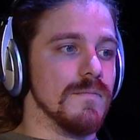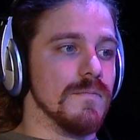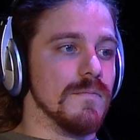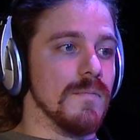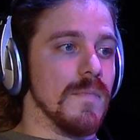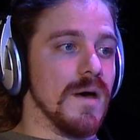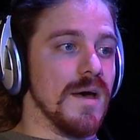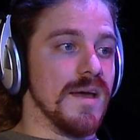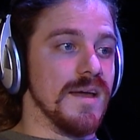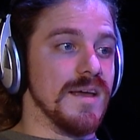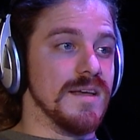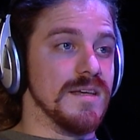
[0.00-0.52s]

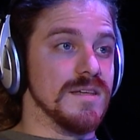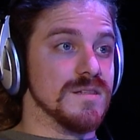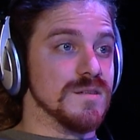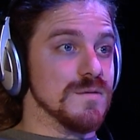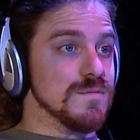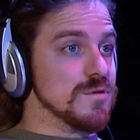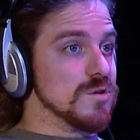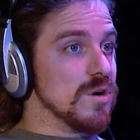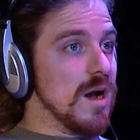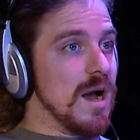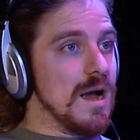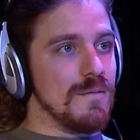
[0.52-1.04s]
my
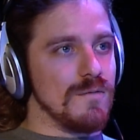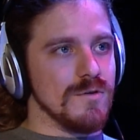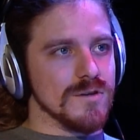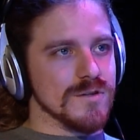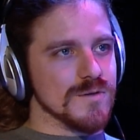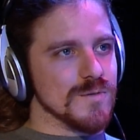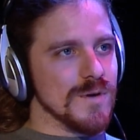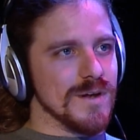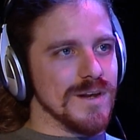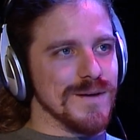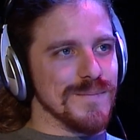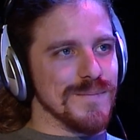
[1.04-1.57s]
subscribers
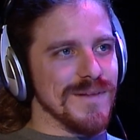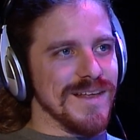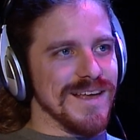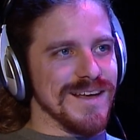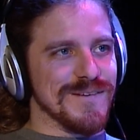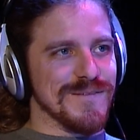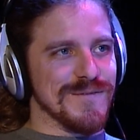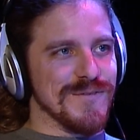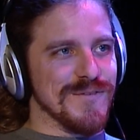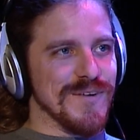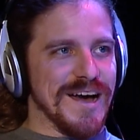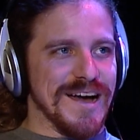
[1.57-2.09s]
went up like
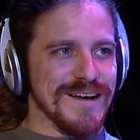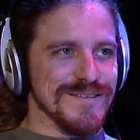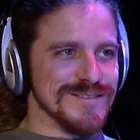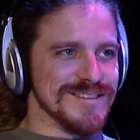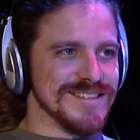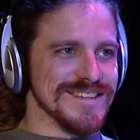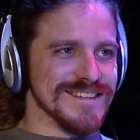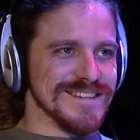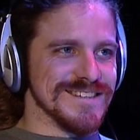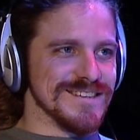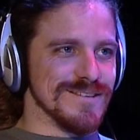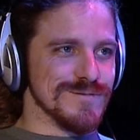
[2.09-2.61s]

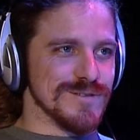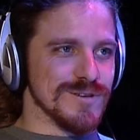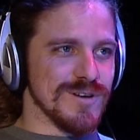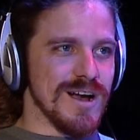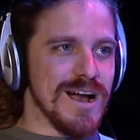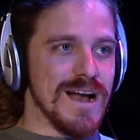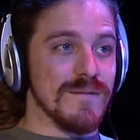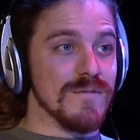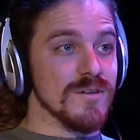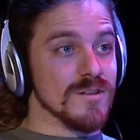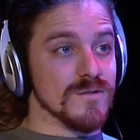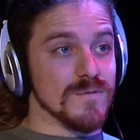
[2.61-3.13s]
5-6
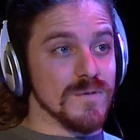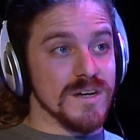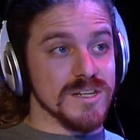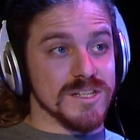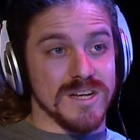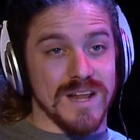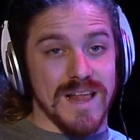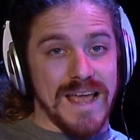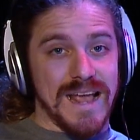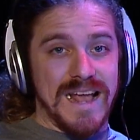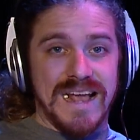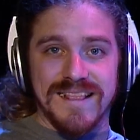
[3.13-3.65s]
subscribers,
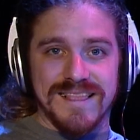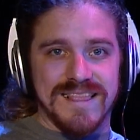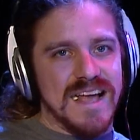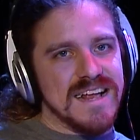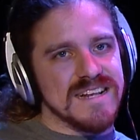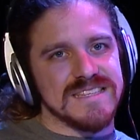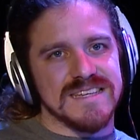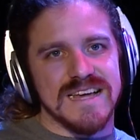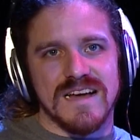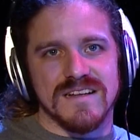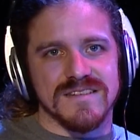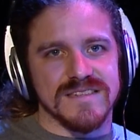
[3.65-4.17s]
which like
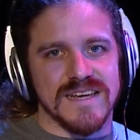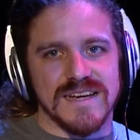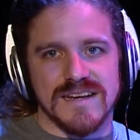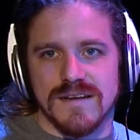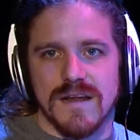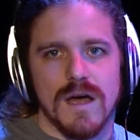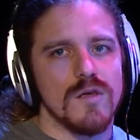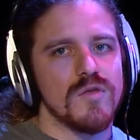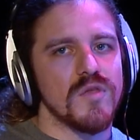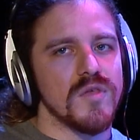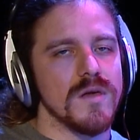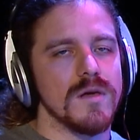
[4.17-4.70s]
that sounds like
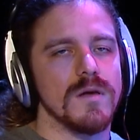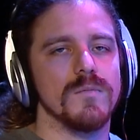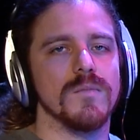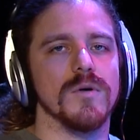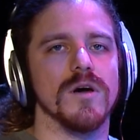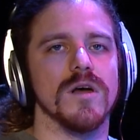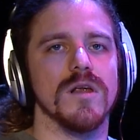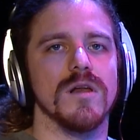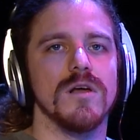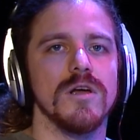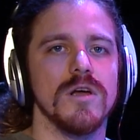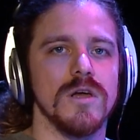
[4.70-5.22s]
nothing,
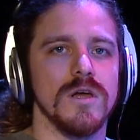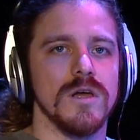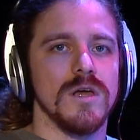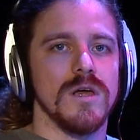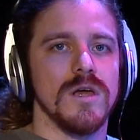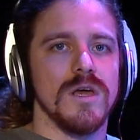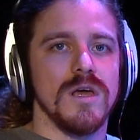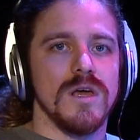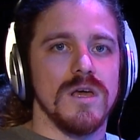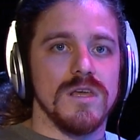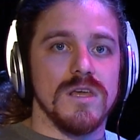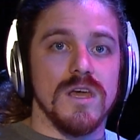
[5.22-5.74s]
but
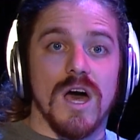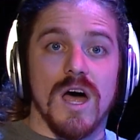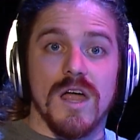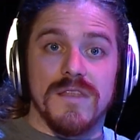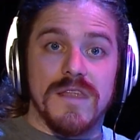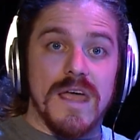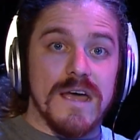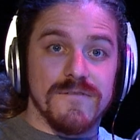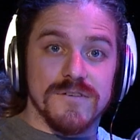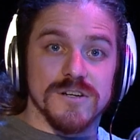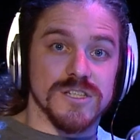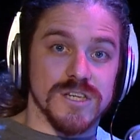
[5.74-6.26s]
y'all
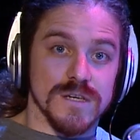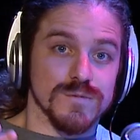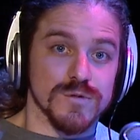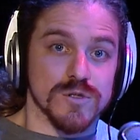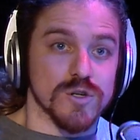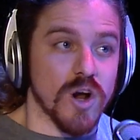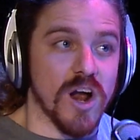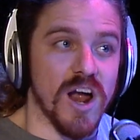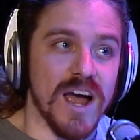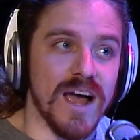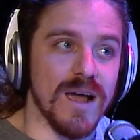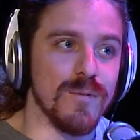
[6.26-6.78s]
never
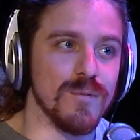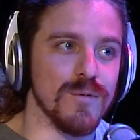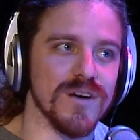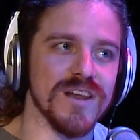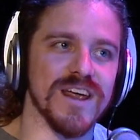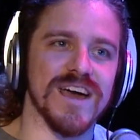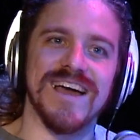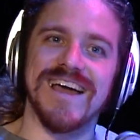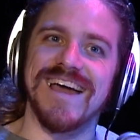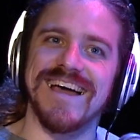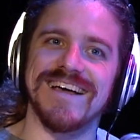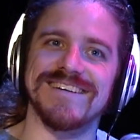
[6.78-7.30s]
subscribe when
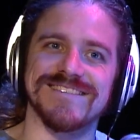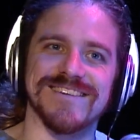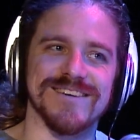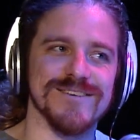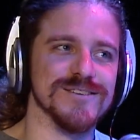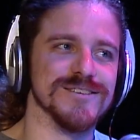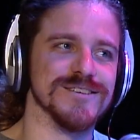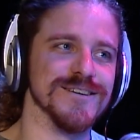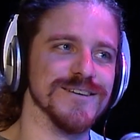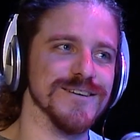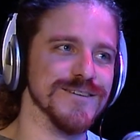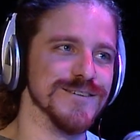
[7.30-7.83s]
I ask you
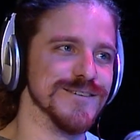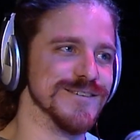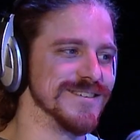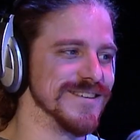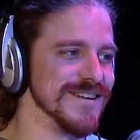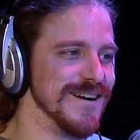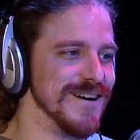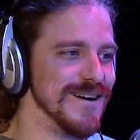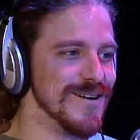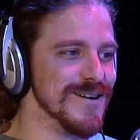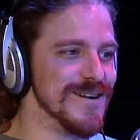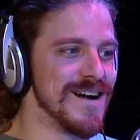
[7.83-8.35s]
to.
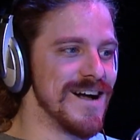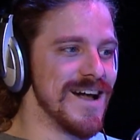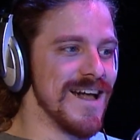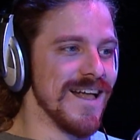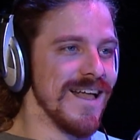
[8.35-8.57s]
So,